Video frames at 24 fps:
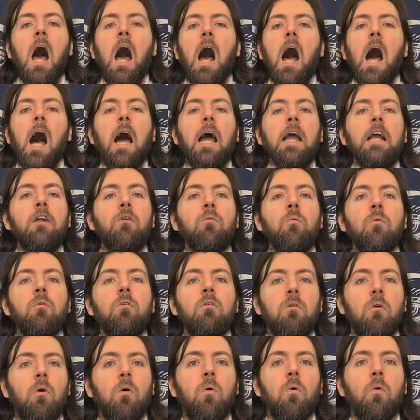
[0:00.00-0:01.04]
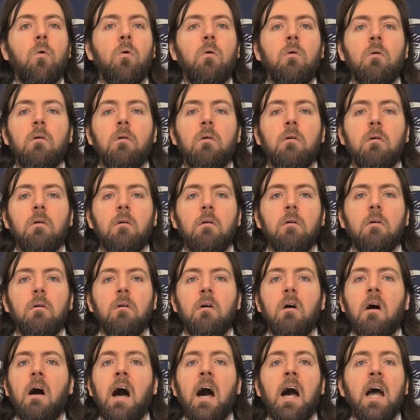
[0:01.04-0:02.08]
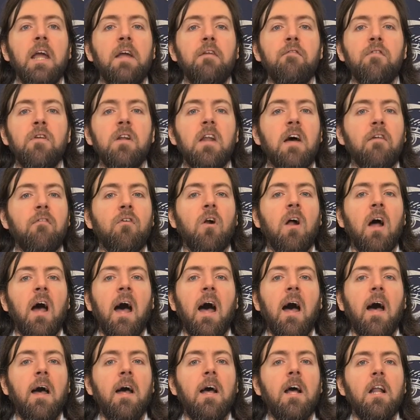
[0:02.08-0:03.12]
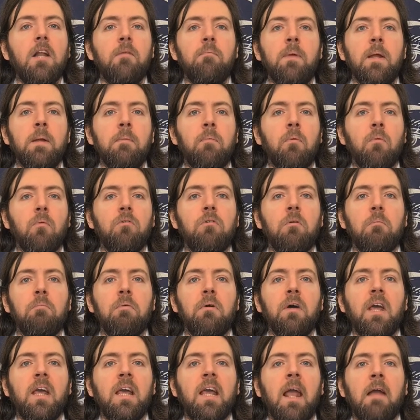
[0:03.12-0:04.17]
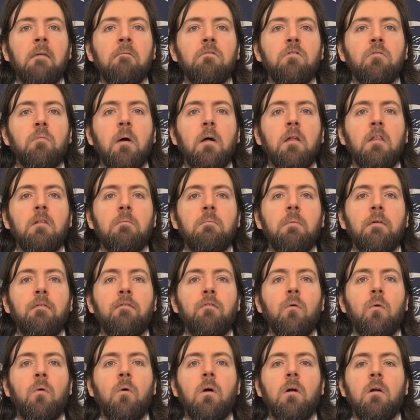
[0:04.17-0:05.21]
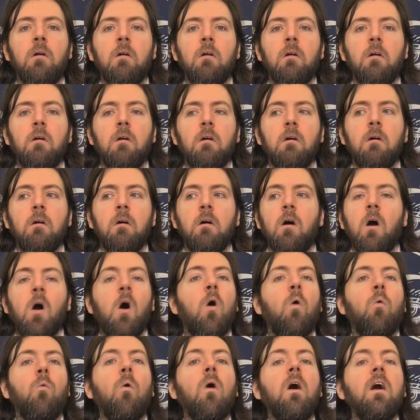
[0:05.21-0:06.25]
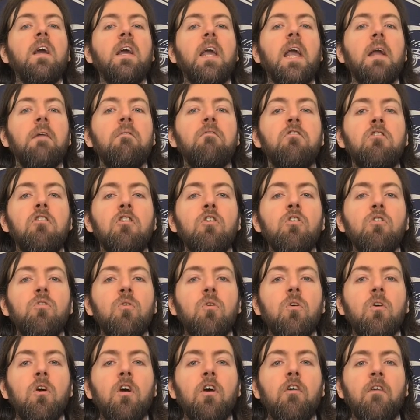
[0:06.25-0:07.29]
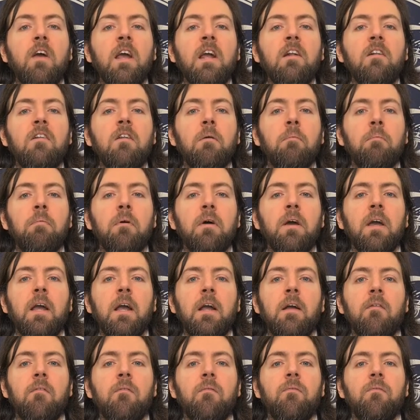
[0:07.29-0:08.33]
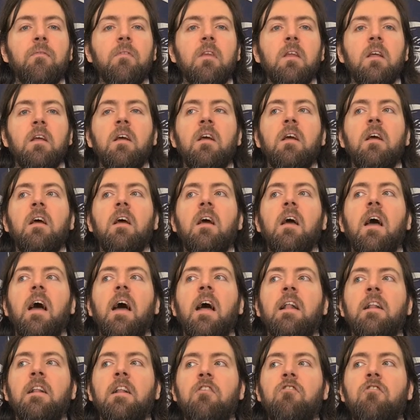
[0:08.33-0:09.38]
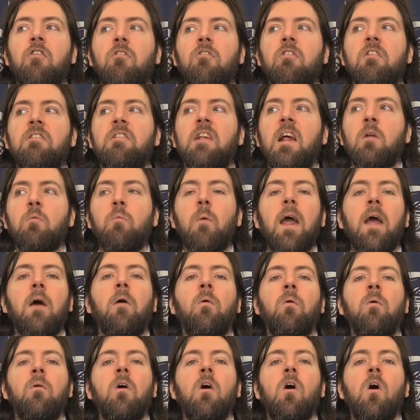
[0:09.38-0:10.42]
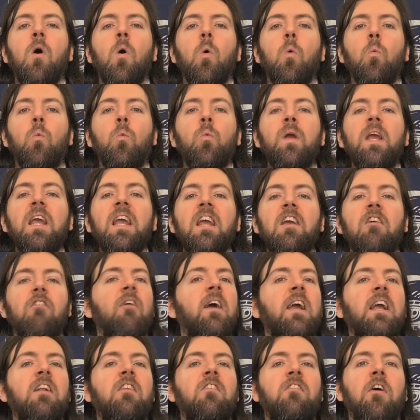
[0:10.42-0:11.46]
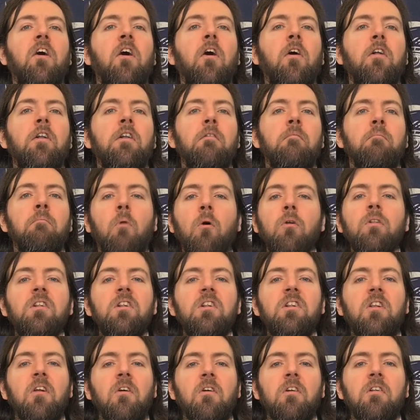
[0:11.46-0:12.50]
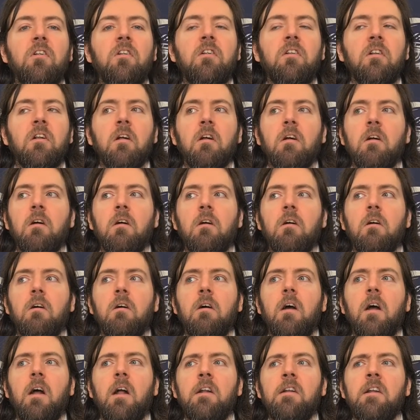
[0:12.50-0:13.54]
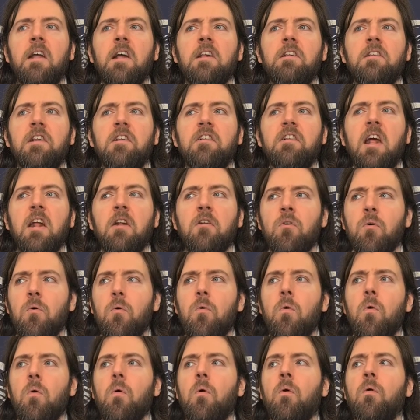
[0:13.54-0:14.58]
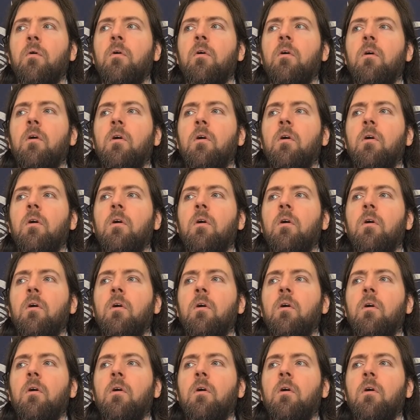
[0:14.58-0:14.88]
"I don't know. I've never had people to play games with before. What games do you like to play?" And the children said, "Well, we like to hunt monsters." And Nessie said, "Oh,